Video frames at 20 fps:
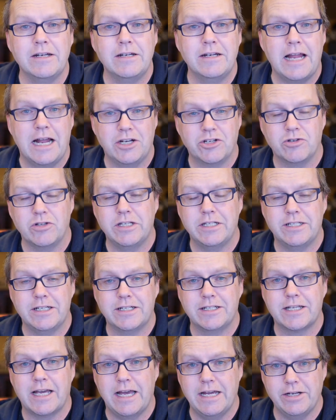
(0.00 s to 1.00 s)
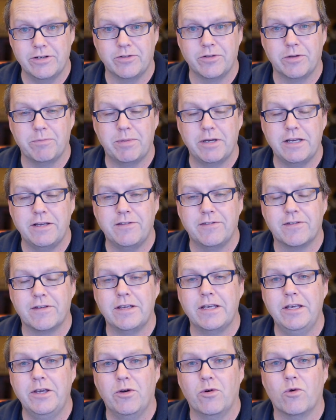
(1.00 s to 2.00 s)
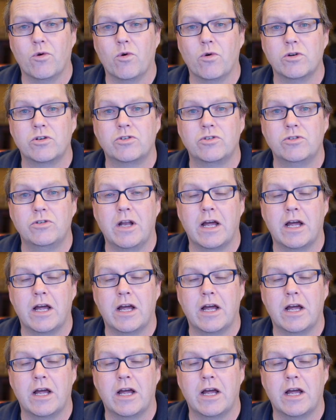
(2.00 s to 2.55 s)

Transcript: and Naturally Dictate on the PC, or